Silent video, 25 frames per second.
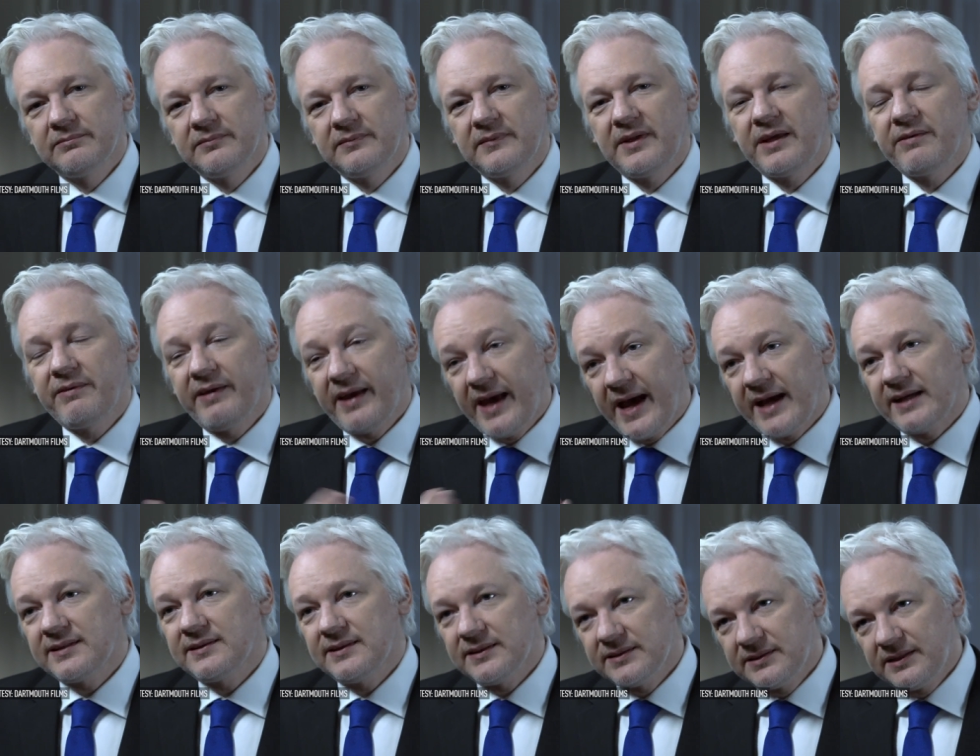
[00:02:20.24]
giving
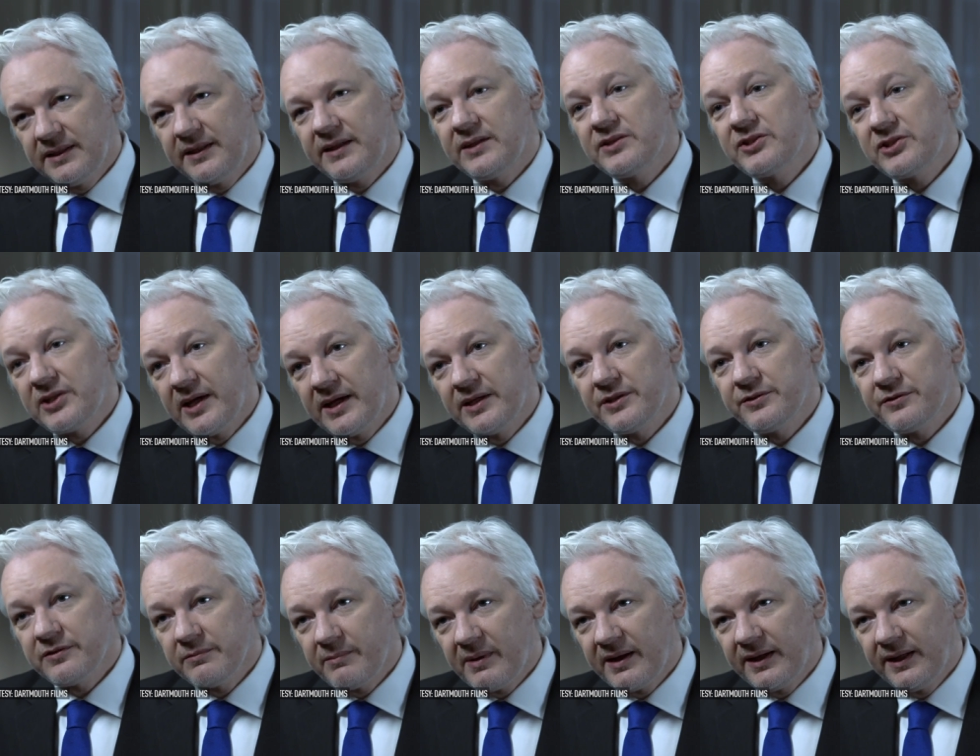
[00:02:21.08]
access in exchange
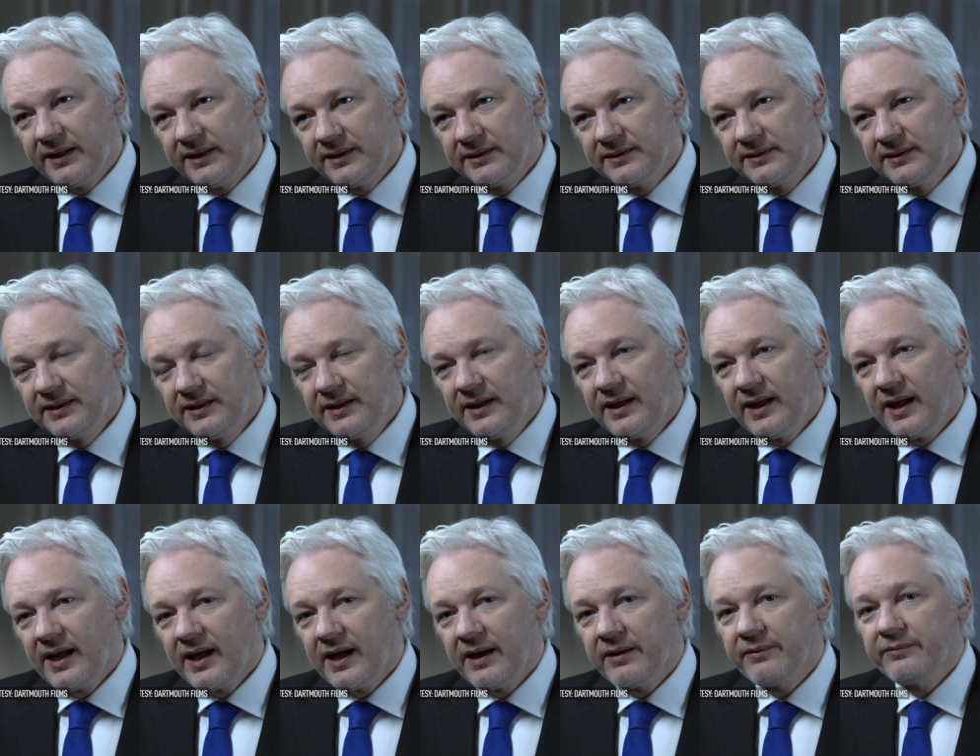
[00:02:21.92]
for money
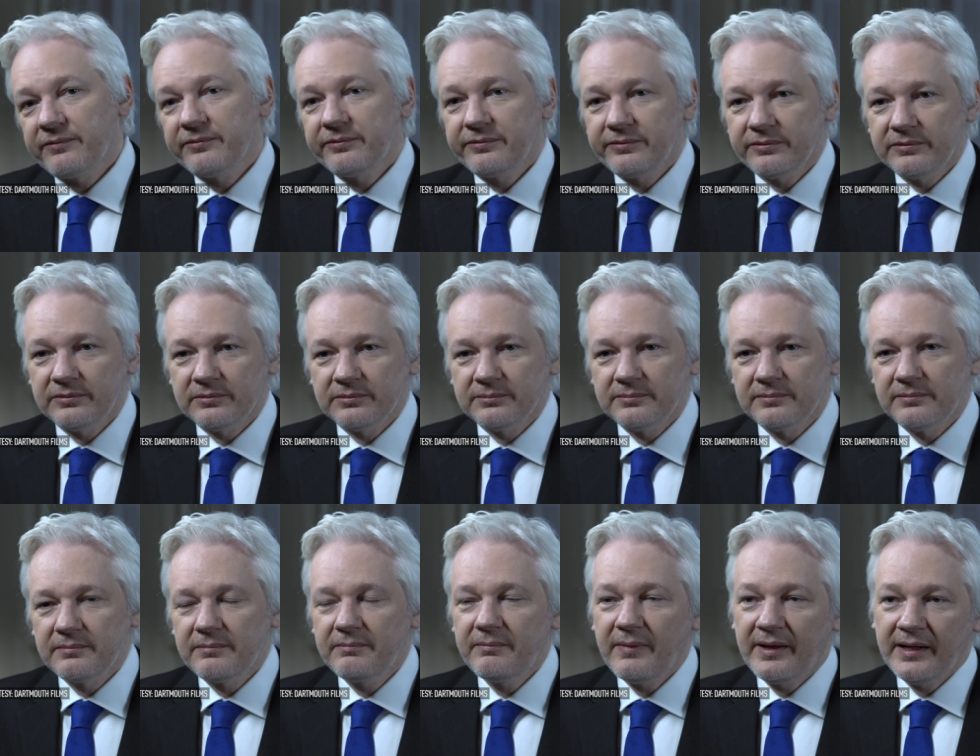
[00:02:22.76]
for
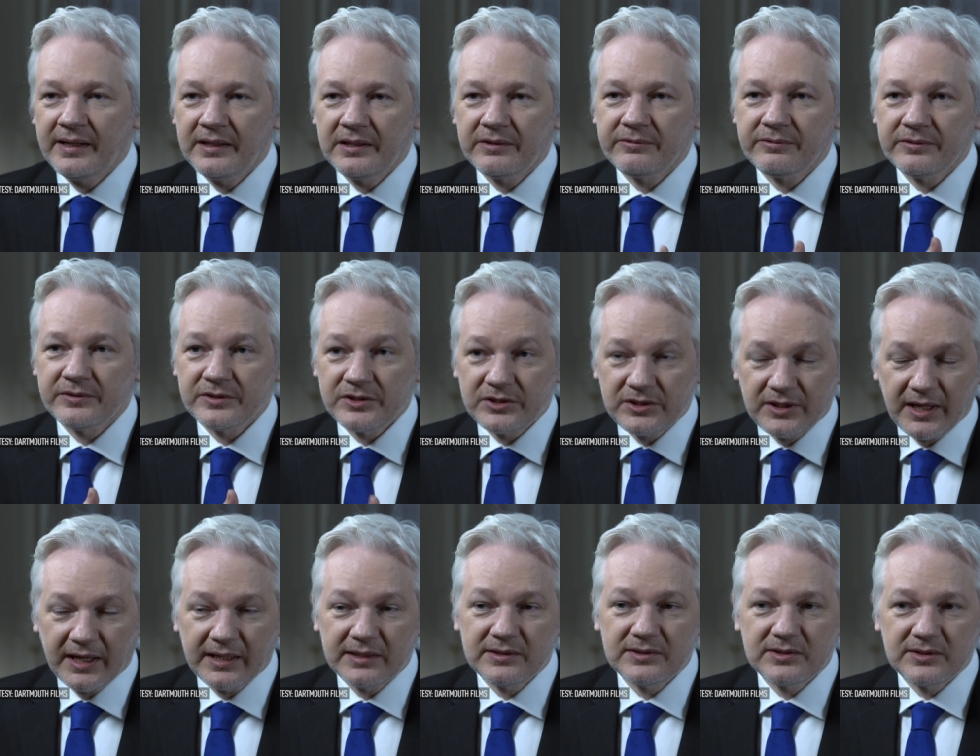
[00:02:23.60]
many different
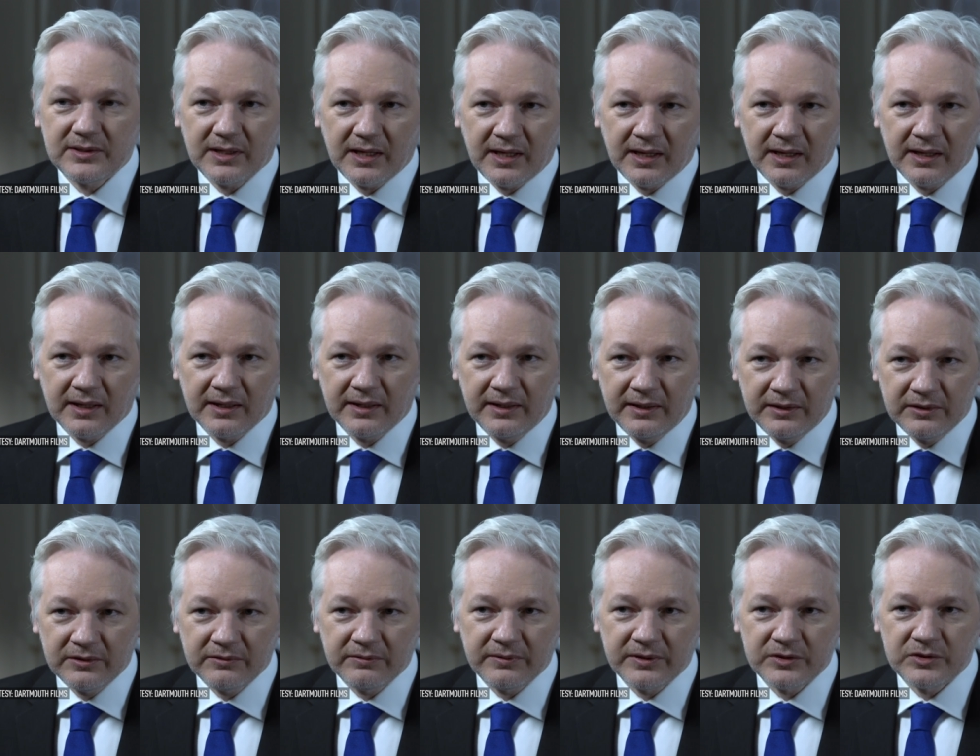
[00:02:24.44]
states,
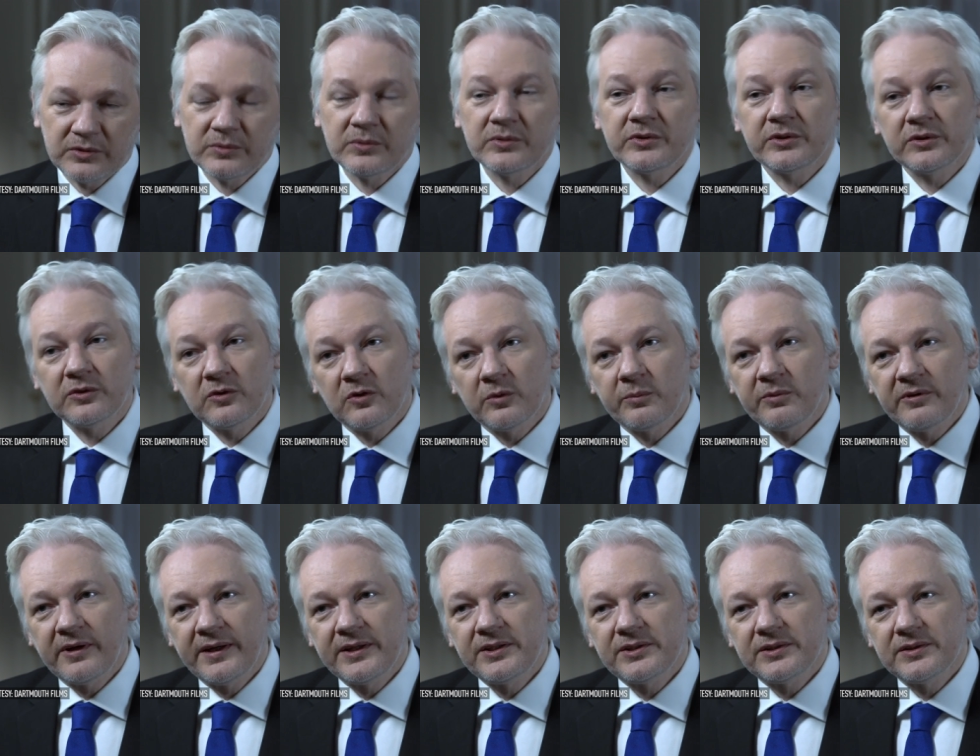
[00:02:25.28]
individuals and
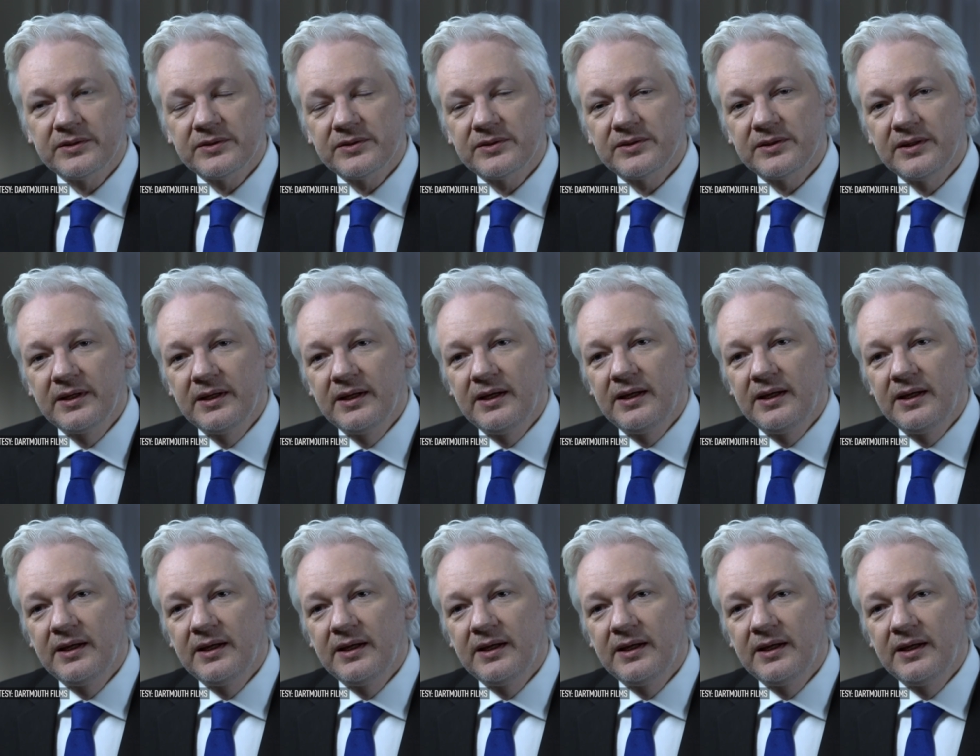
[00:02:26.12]
corporations,